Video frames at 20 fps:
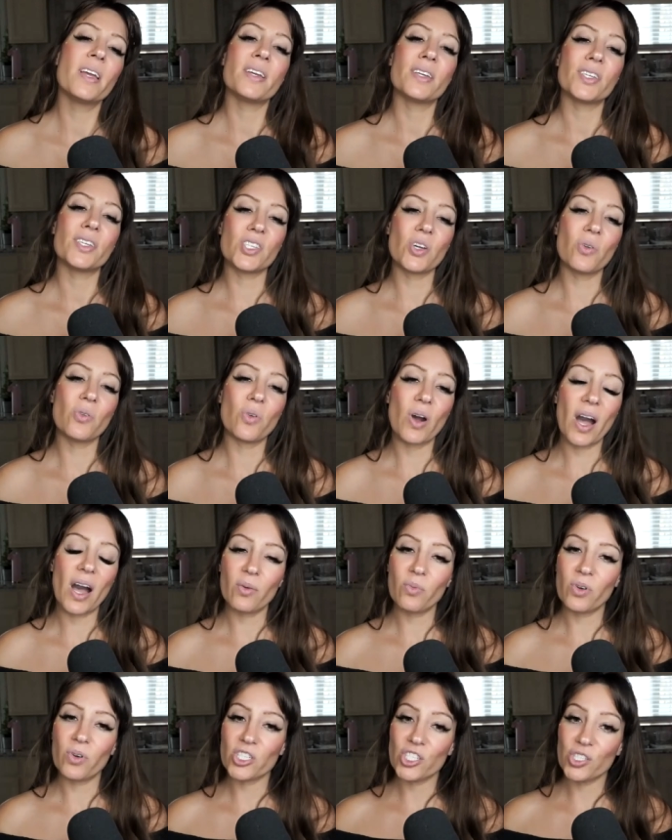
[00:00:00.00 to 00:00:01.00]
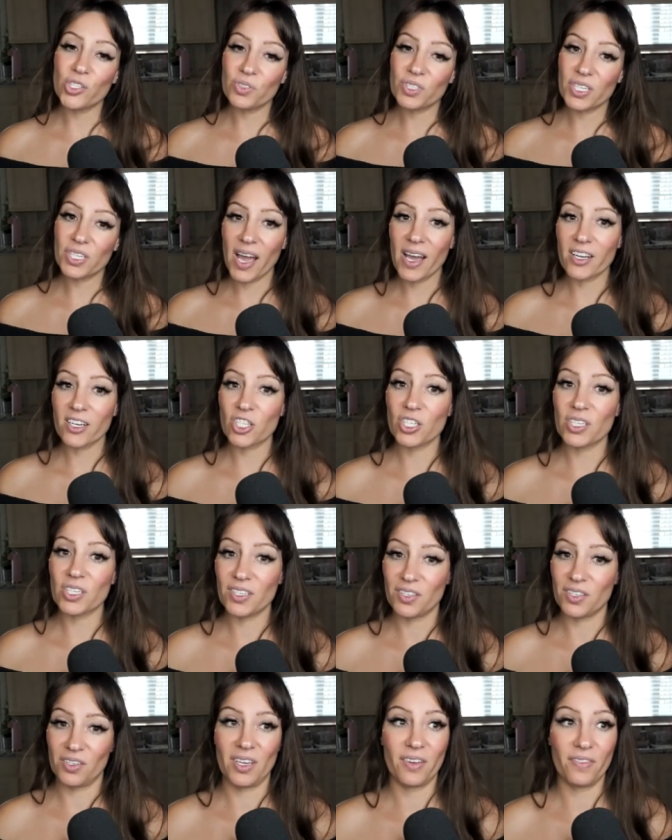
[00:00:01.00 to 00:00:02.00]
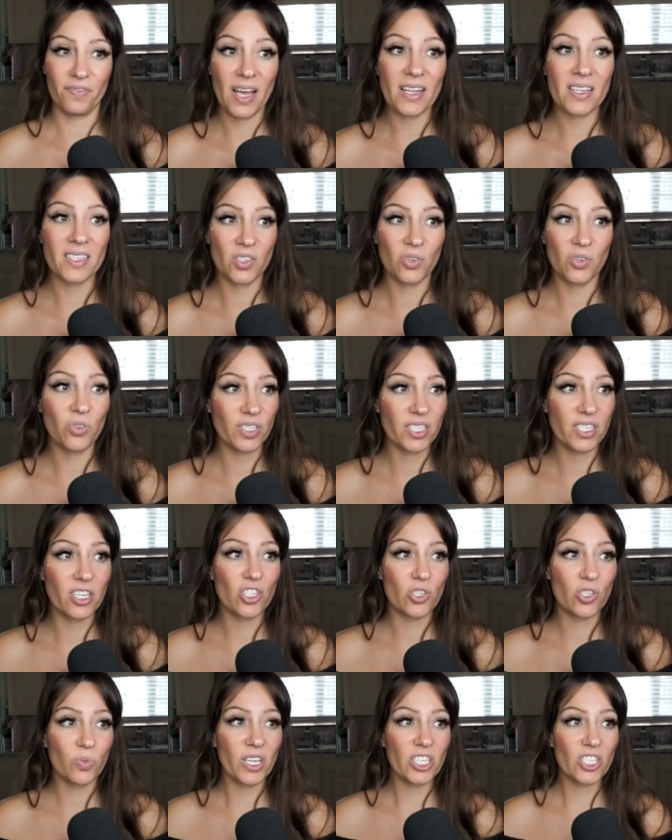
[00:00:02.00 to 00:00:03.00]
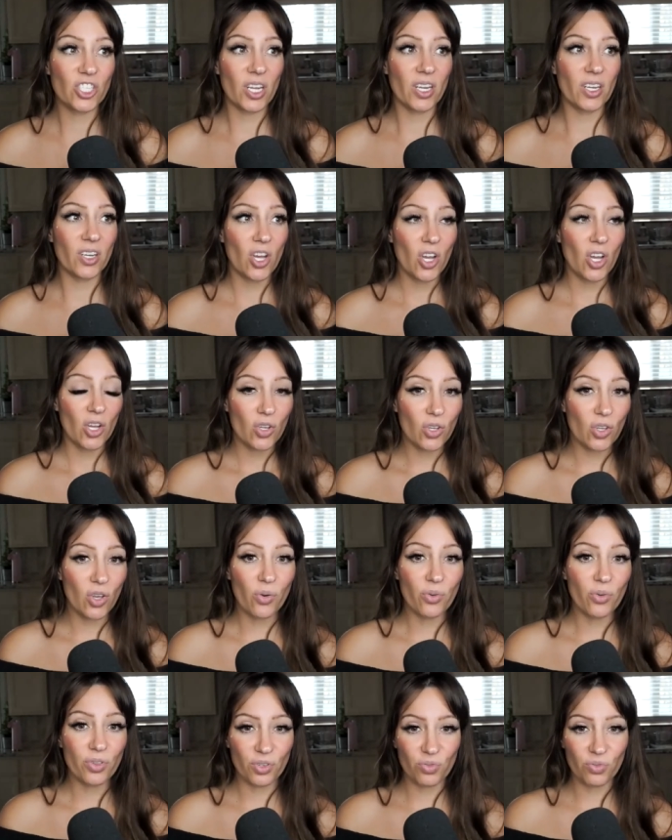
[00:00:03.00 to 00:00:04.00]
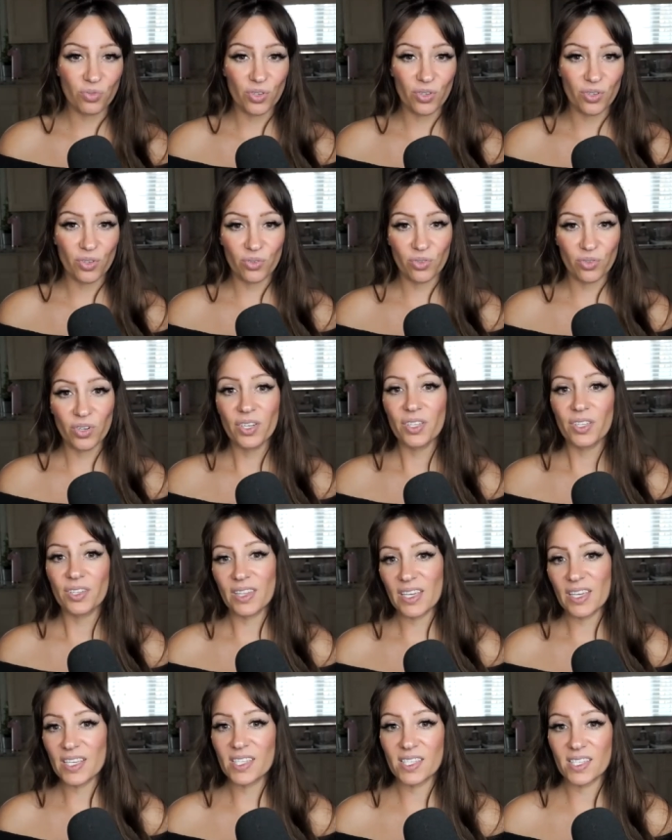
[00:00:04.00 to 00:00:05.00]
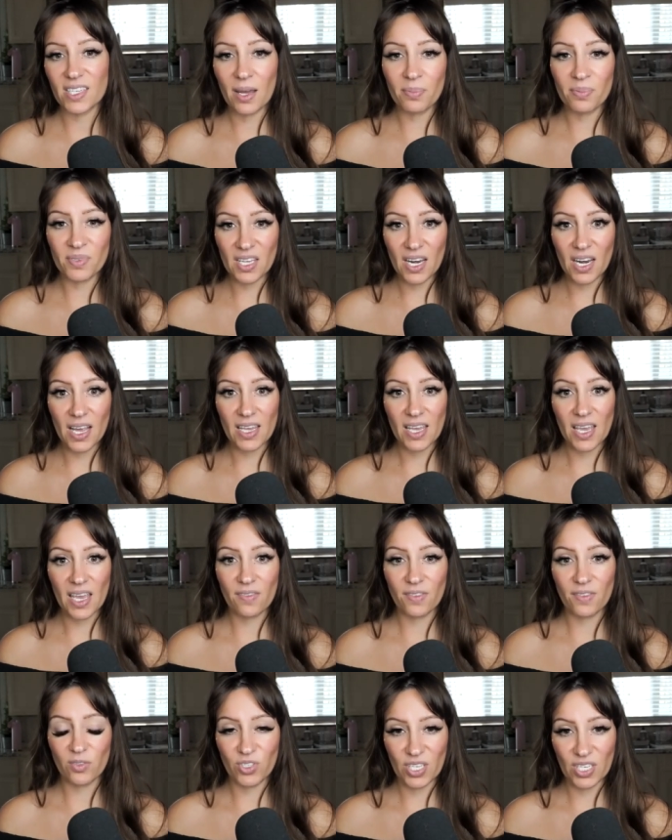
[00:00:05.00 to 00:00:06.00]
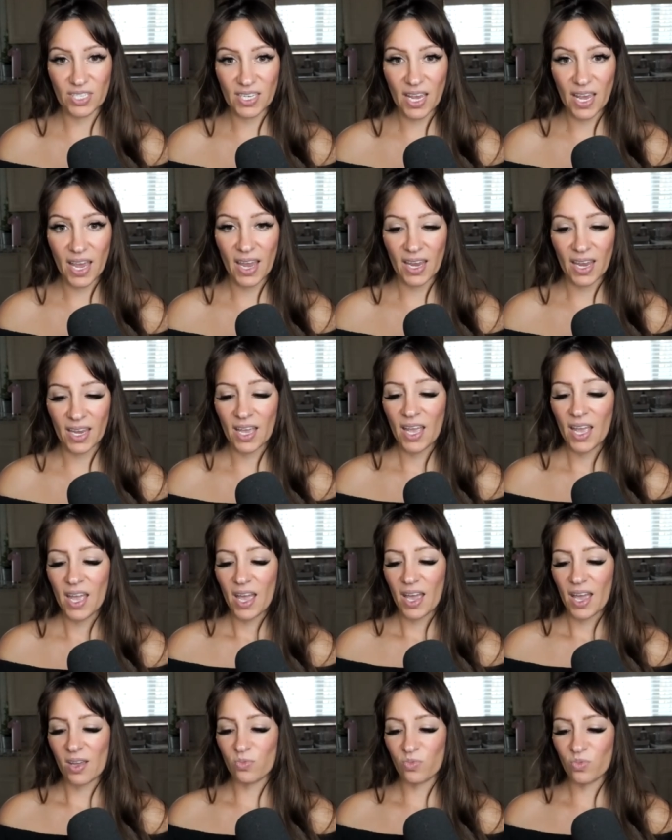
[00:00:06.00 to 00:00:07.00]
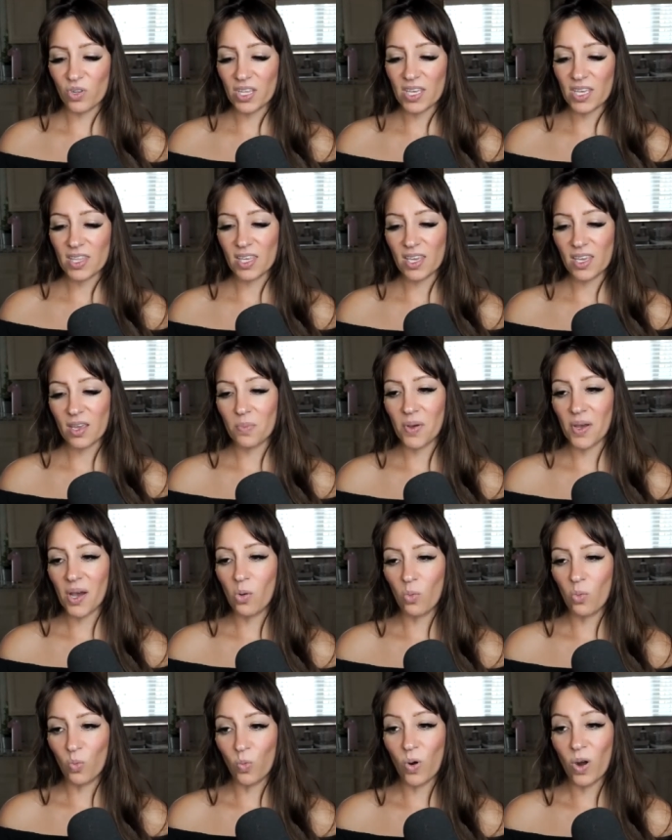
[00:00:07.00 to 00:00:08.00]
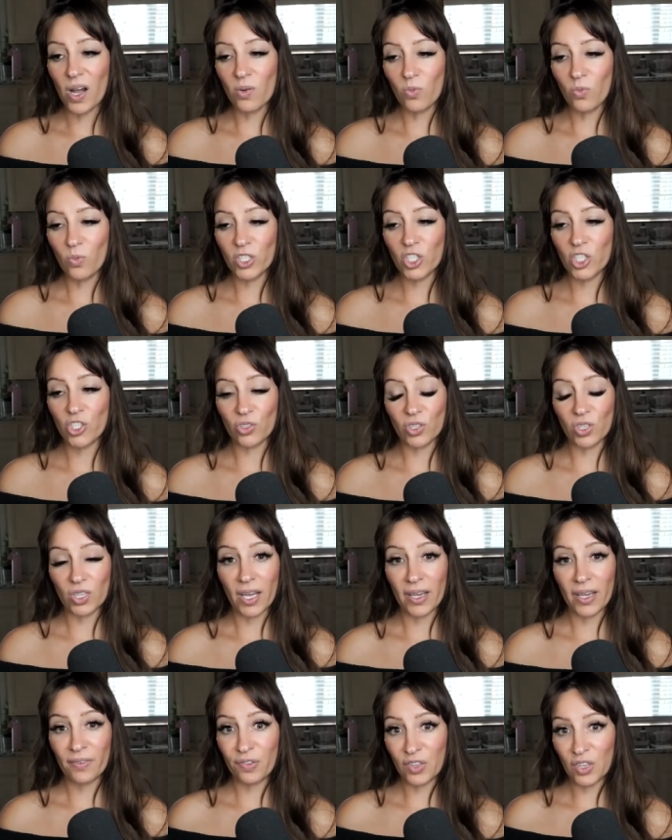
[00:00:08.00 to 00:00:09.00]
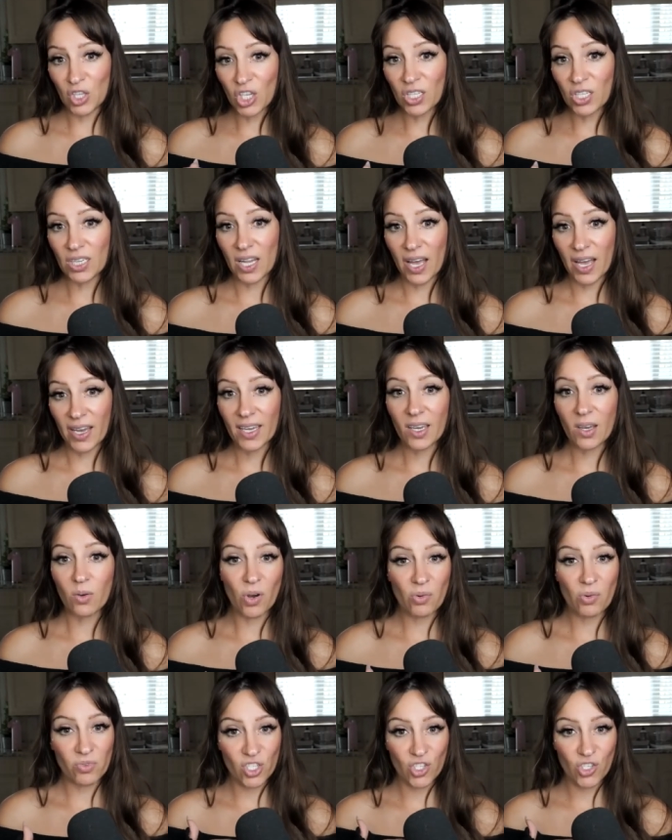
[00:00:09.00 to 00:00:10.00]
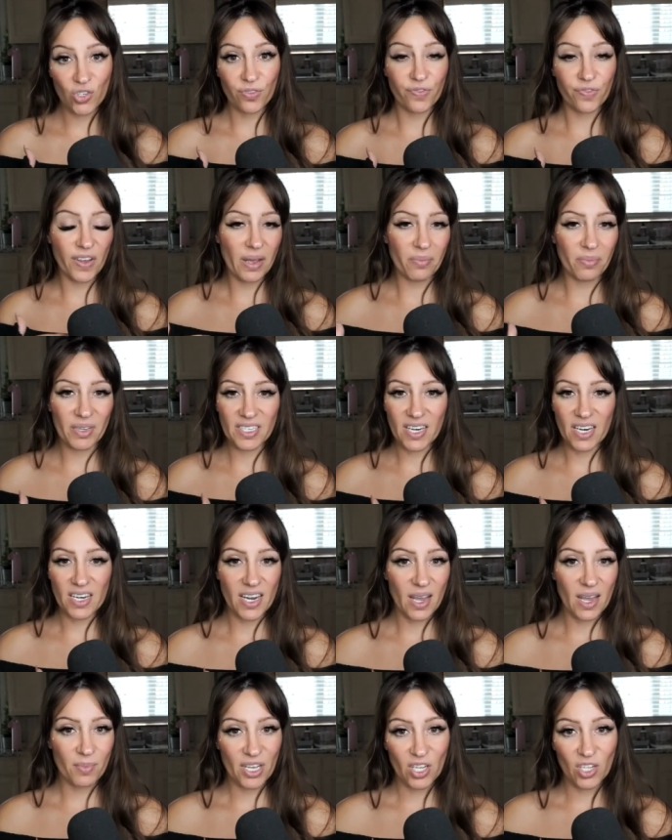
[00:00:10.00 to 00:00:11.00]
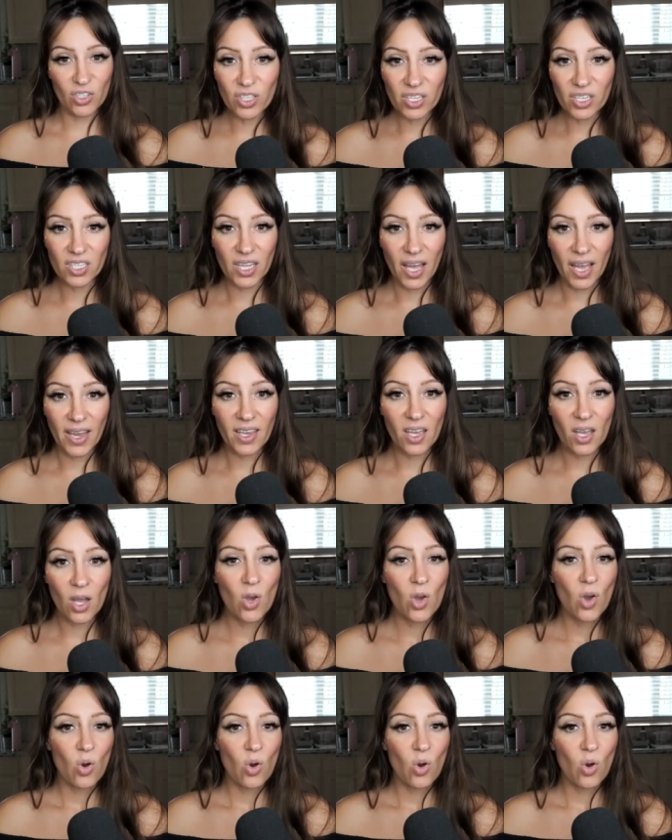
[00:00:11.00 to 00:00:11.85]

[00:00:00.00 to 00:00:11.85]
So I want you to actually, if that's your situation, go through these steps that I gave you today and really think about, what would your life look like? What would your family dynamic look like?